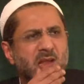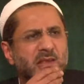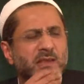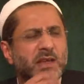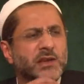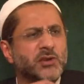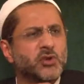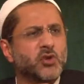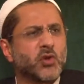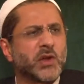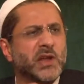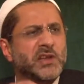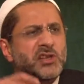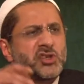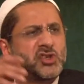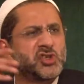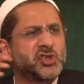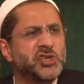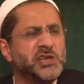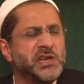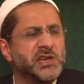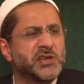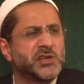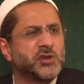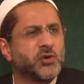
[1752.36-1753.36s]
that you can
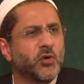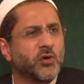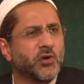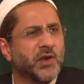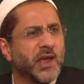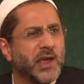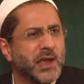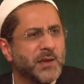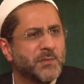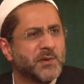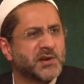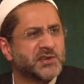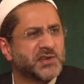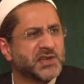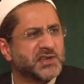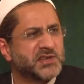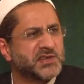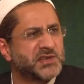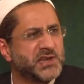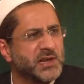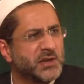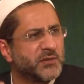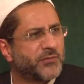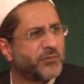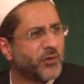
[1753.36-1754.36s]
cheat your neighbors and
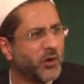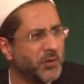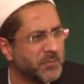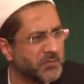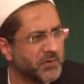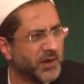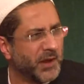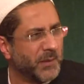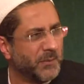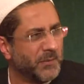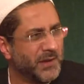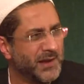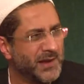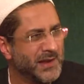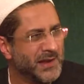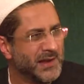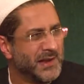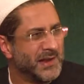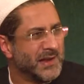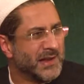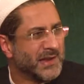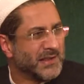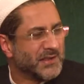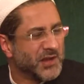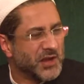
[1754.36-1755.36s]
steal from them.
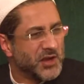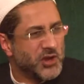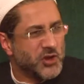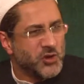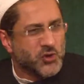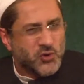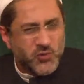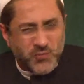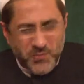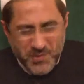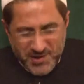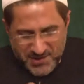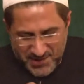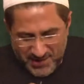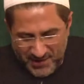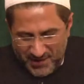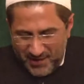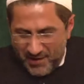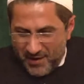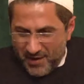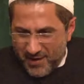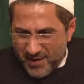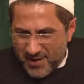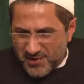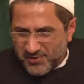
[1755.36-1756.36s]
The human
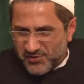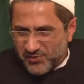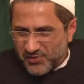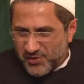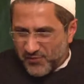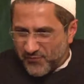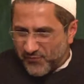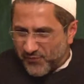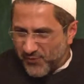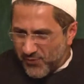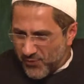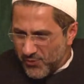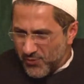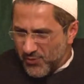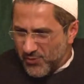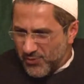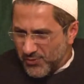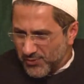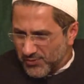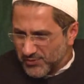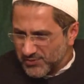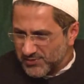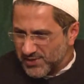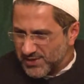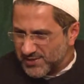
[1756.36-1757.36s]
heart
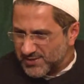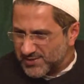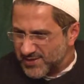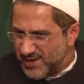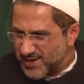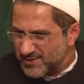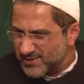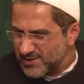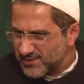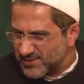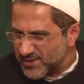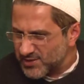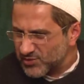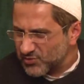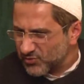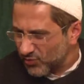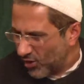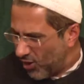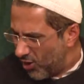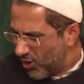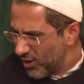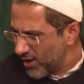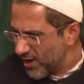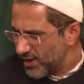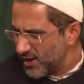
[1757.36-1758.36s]
refused. It said, This is
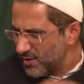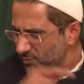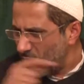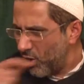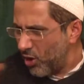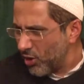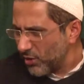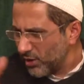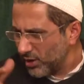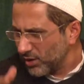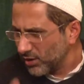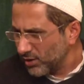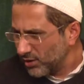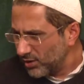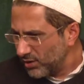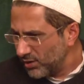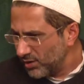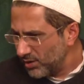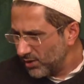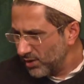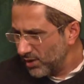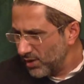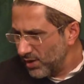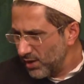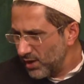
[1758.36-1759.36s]
wrong and immoral.
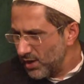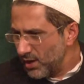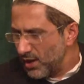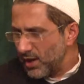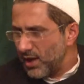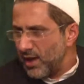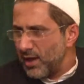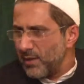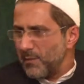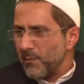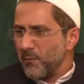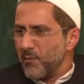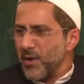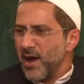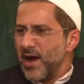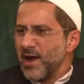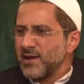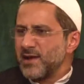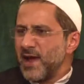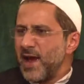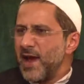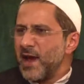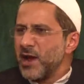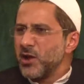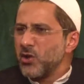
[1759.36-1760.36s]

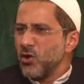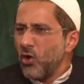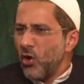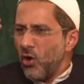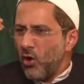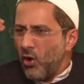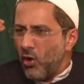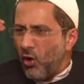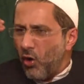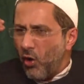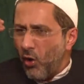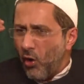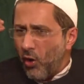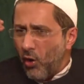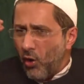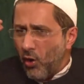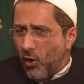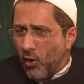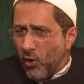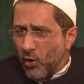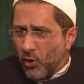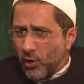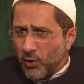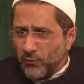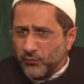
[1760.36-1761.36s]
But I know
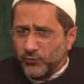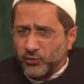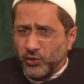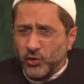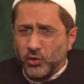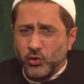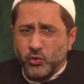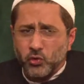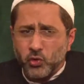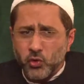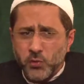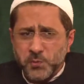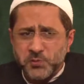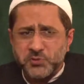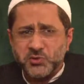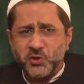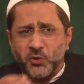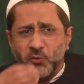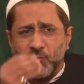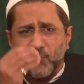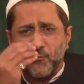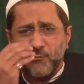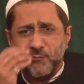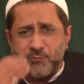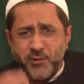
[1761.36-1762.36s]
all of the groups
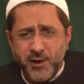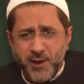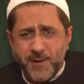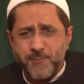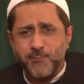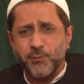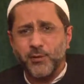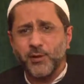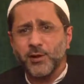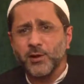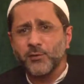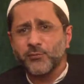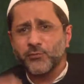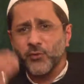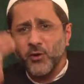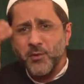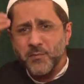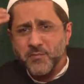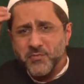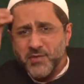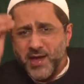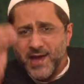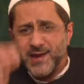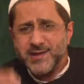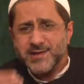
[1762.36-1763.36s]
of people
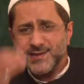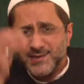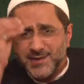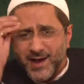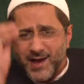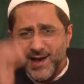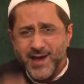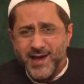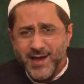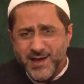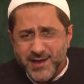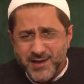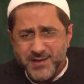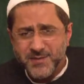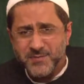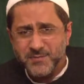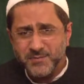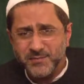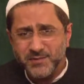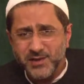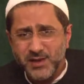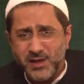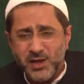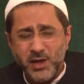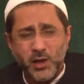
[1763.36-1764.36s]
from that
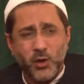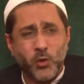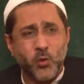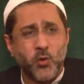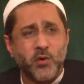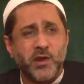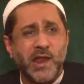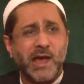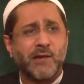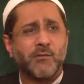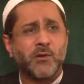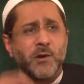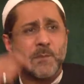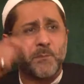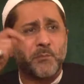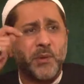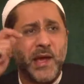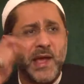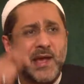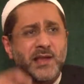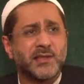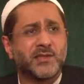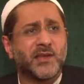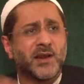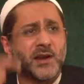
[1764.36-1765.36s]
time who never
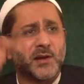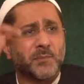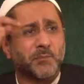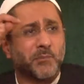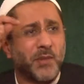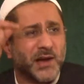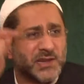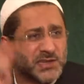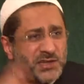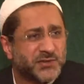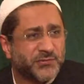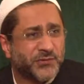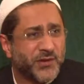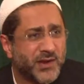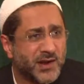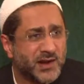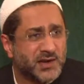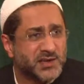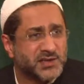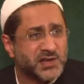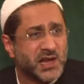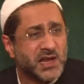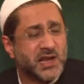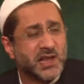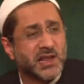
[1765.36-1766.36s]
paid their bus
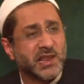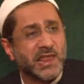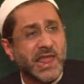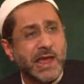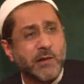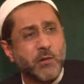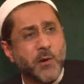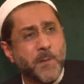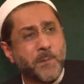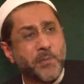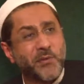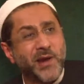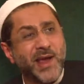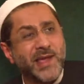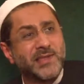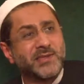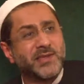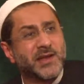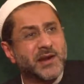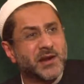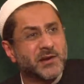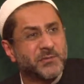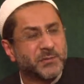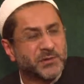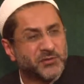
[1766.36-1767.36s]
fares, never paid
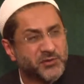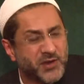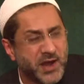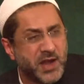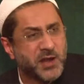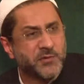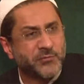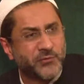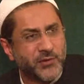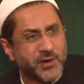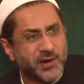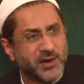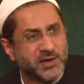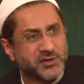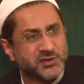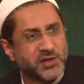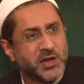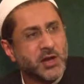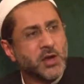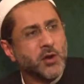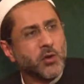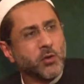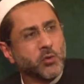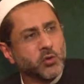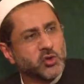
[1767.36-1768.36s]
their train fares,
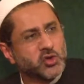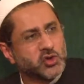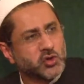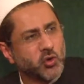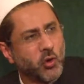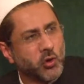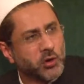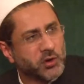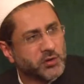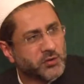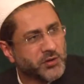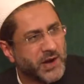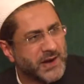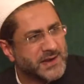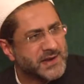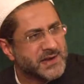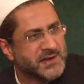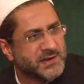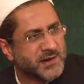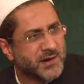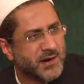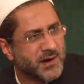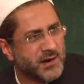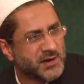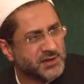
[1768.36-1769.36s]
who stole
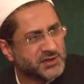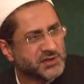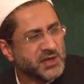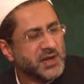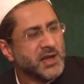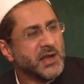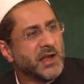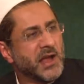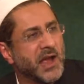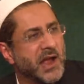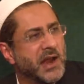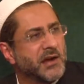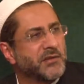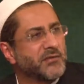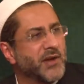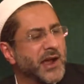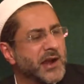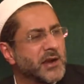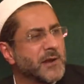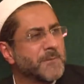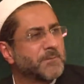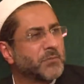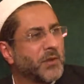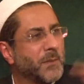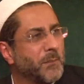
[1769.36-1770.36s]
credit cards and
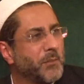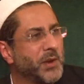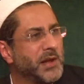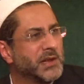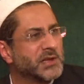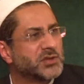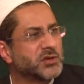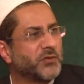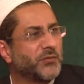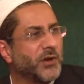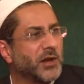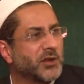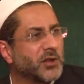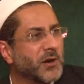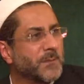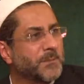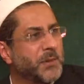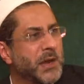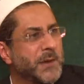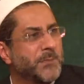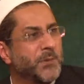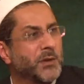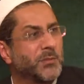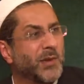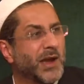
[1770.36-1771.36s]
ran up the bills of other
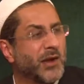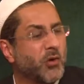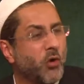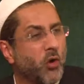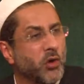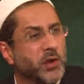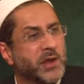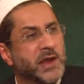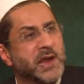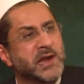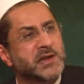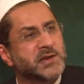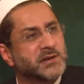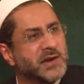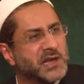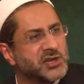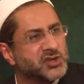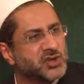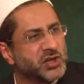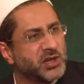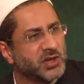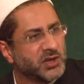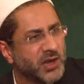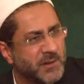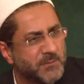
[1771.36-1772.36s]
people by calling
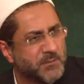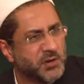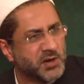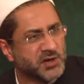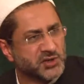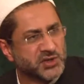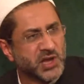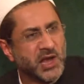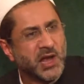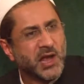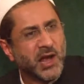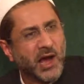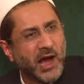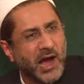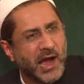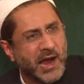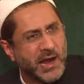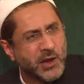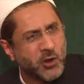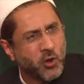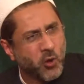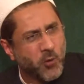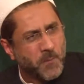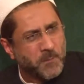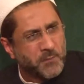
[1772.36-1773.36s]
international numbers.
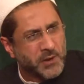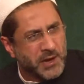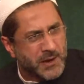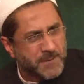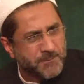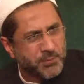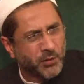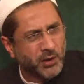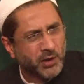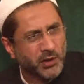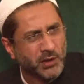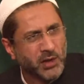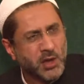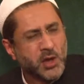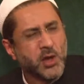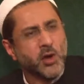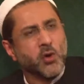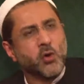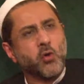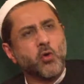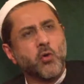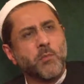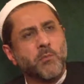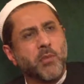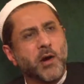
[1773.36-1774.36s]
I know people
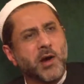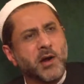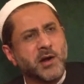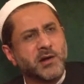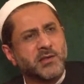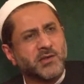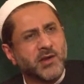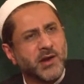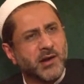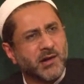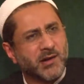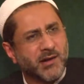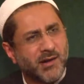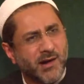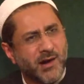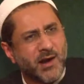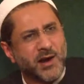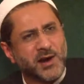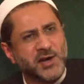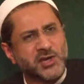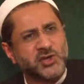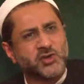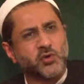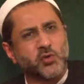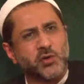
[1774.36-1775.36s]
who burnt their
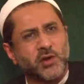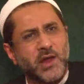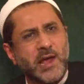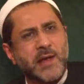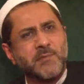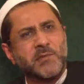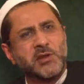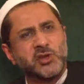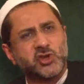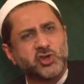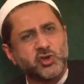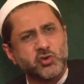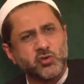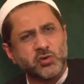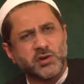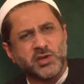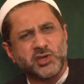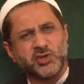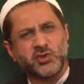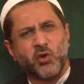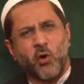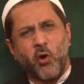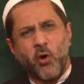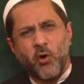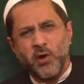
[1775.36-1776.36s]
cars to claim
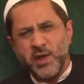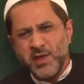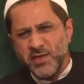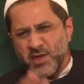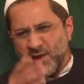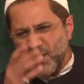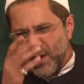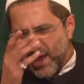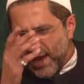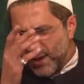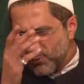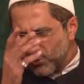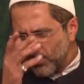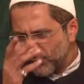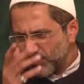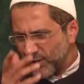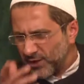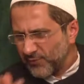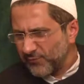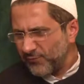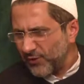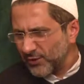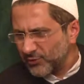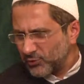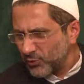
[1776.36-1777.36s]
insurance all in the name of
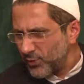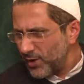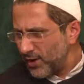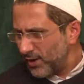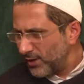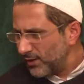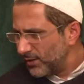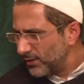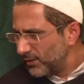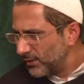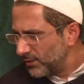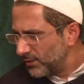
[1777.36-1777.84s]
that fatwa.